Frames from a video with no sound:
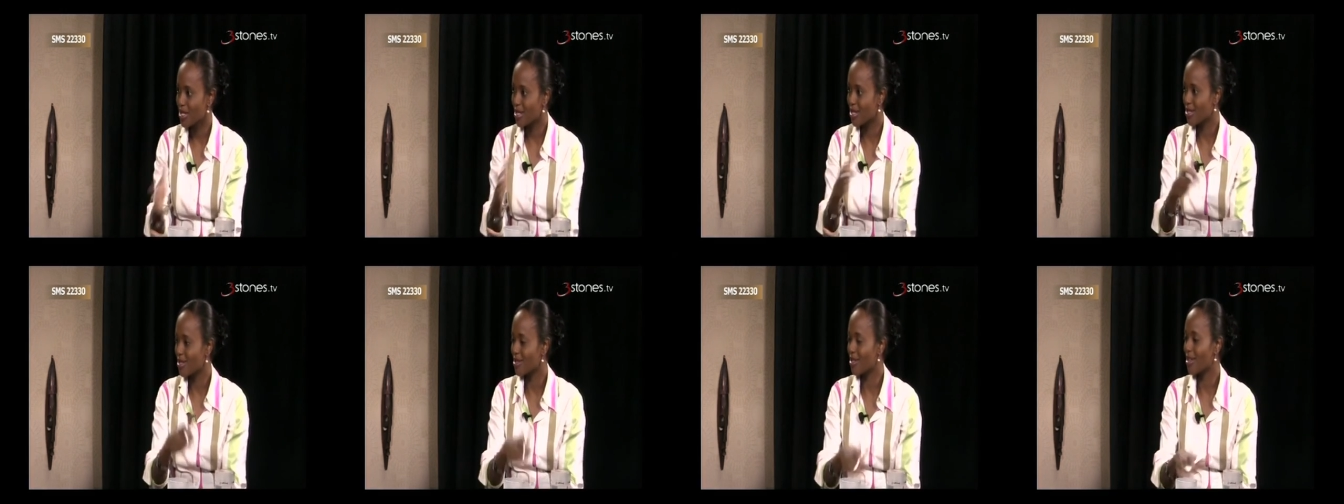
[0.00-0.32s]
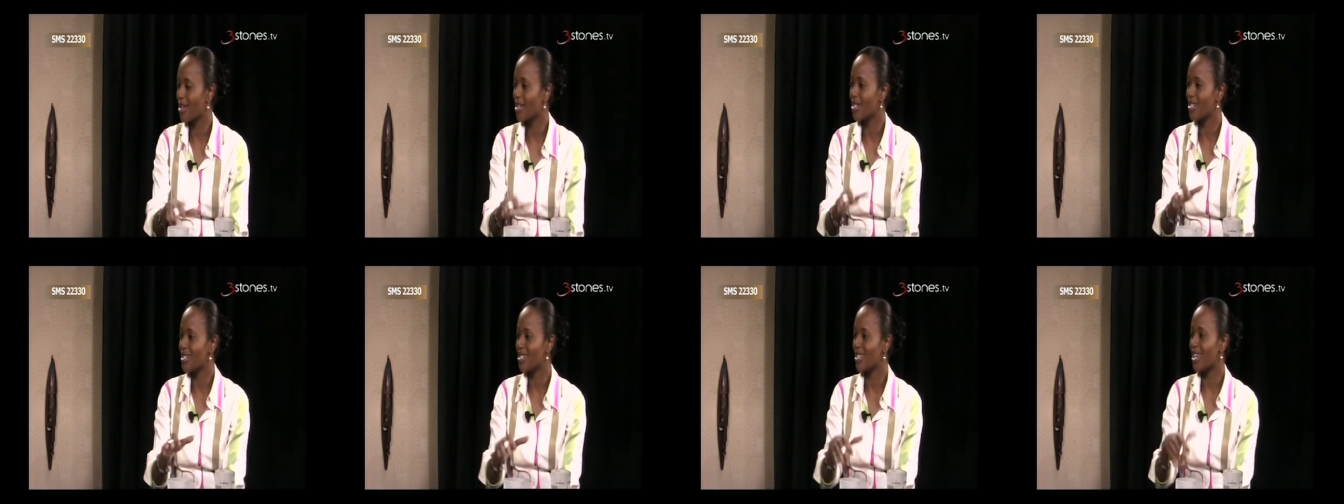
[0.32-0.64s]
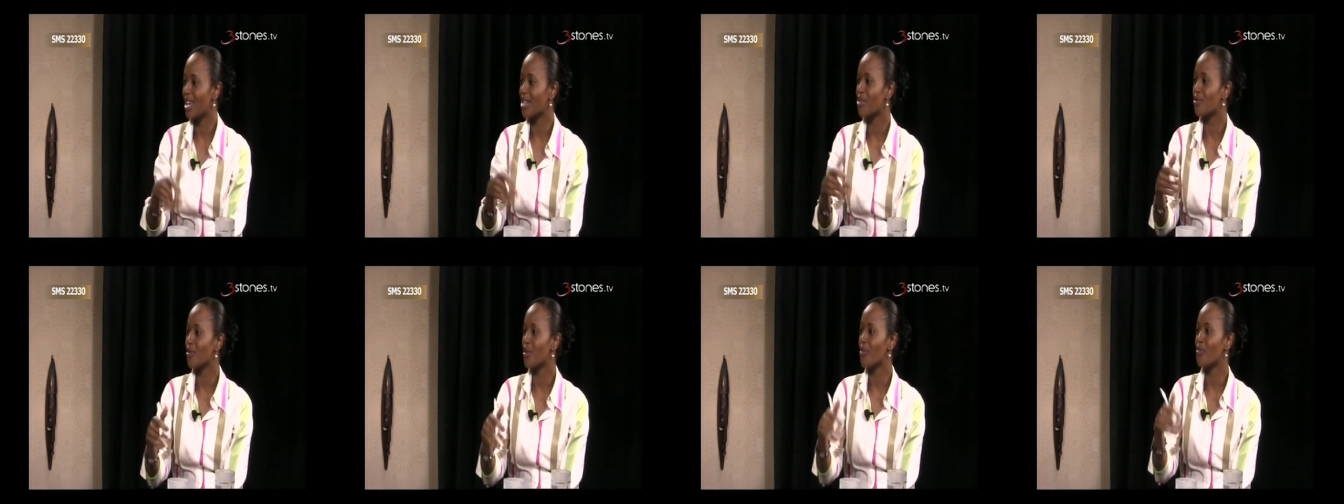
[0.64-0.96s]
And
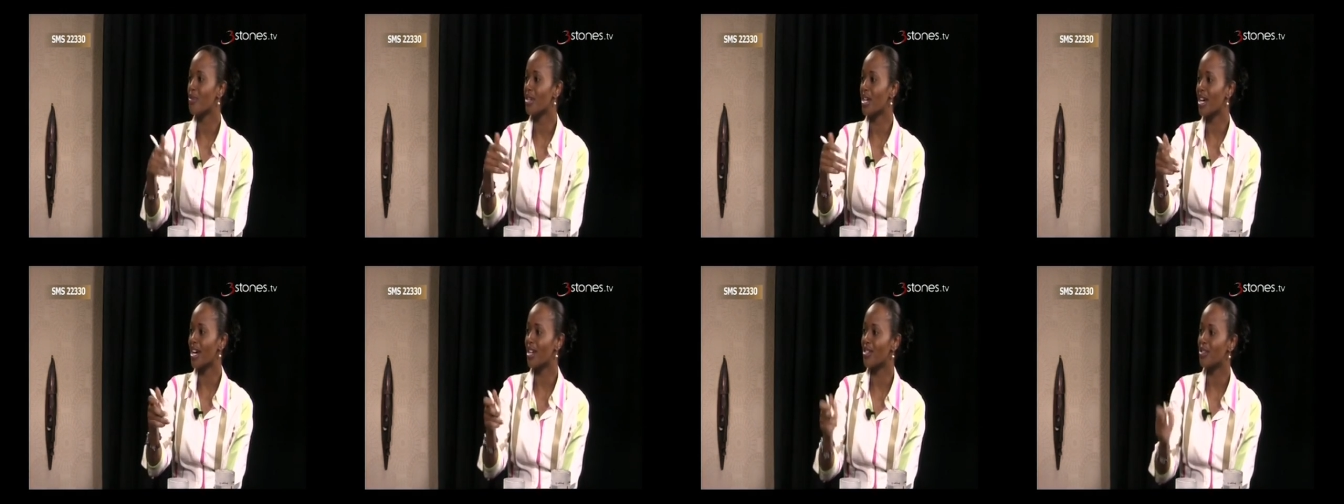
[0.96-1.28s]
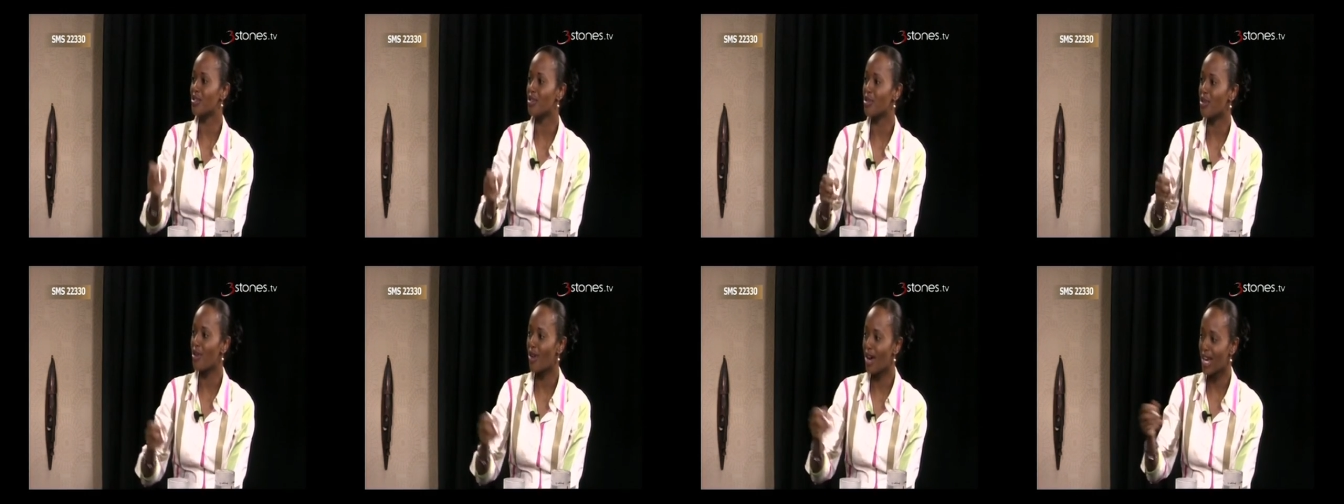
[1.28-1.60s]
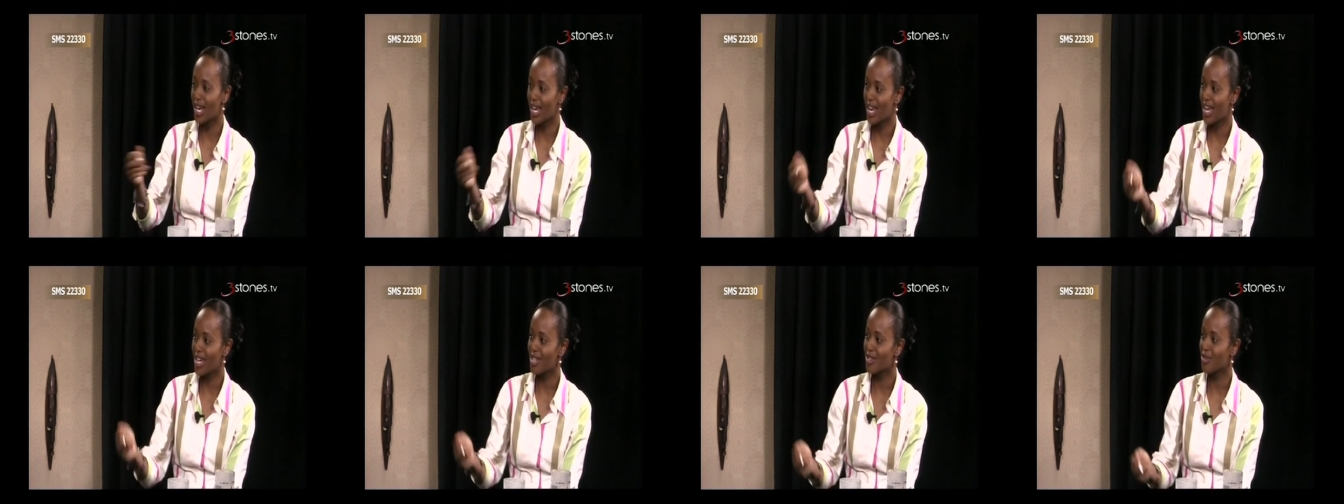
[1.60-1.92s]
that way we can draw a
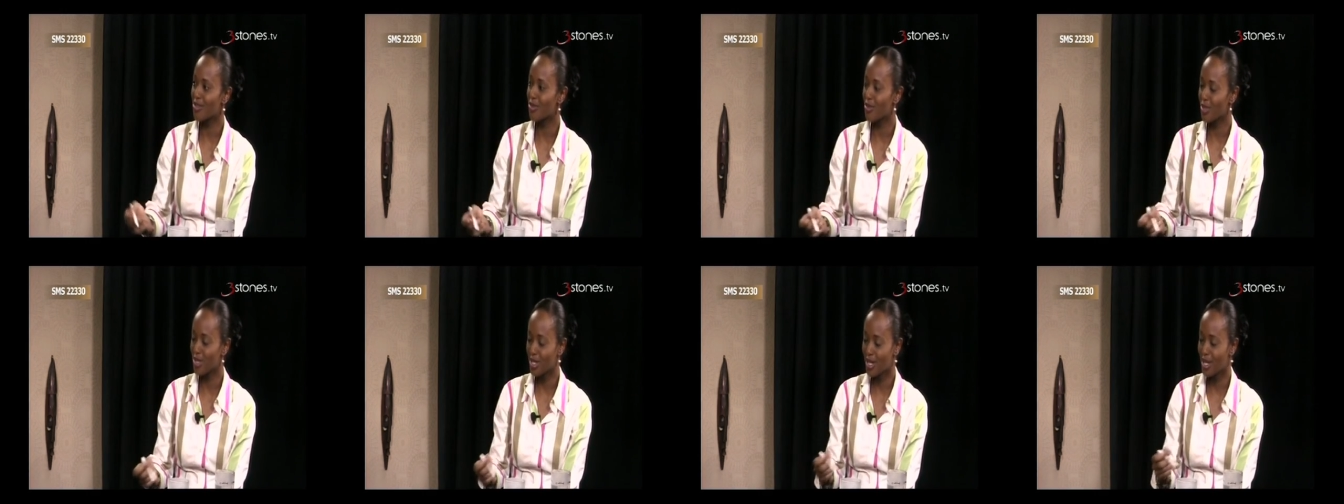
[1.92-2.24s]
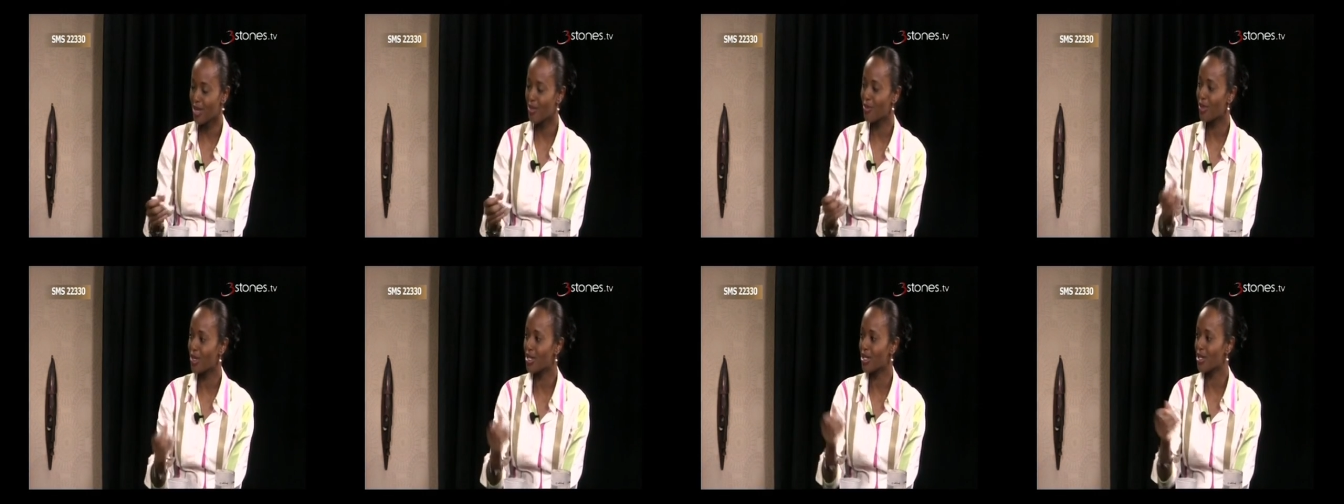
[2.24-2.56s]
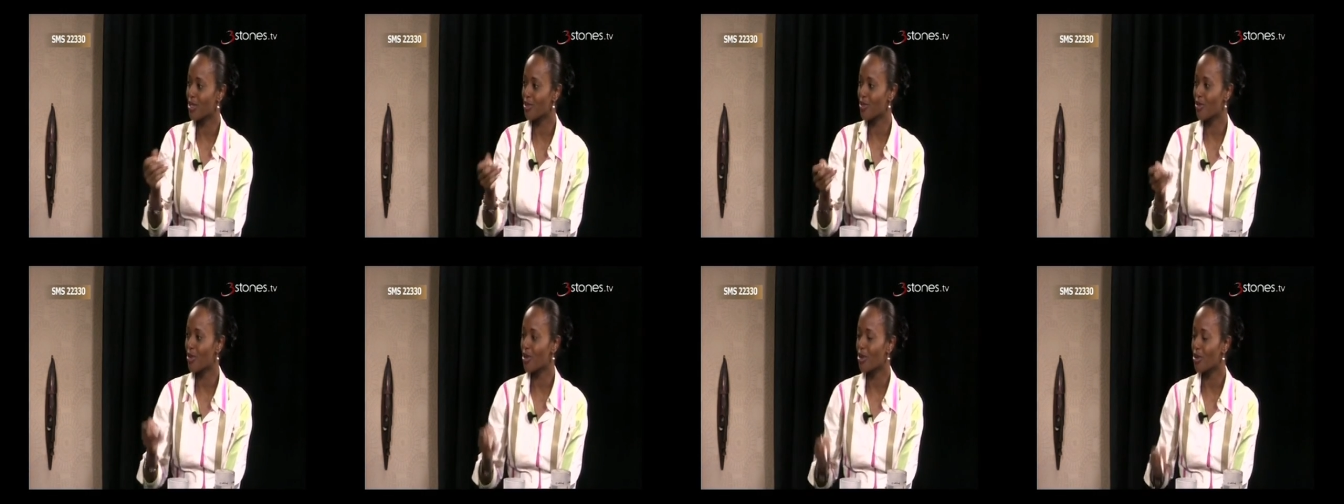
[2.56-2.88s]
line to say what
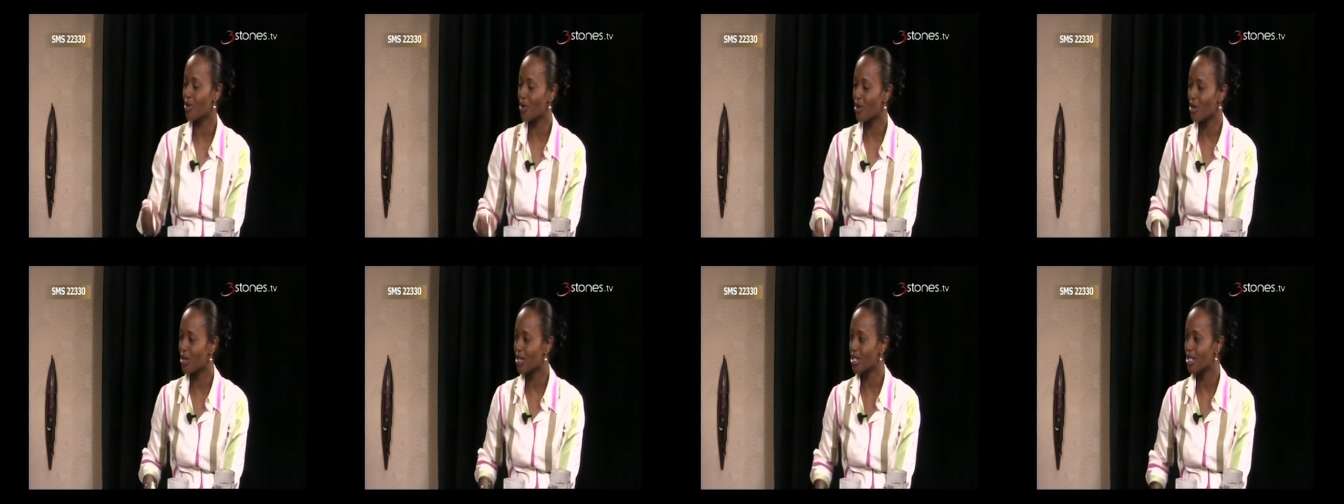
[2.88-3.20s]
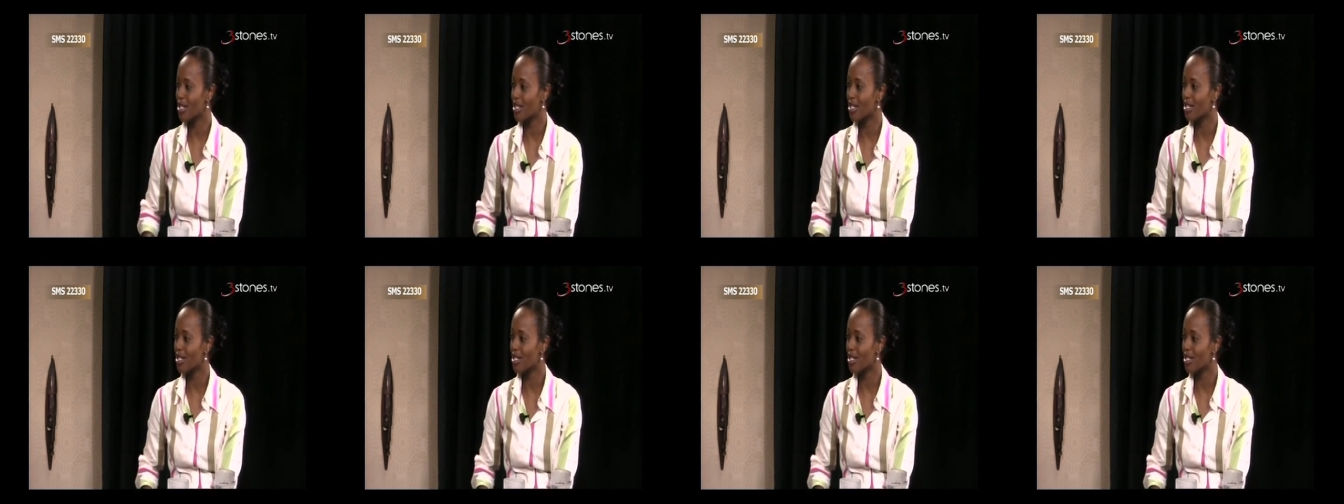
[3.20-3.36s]
is going wrong in fact,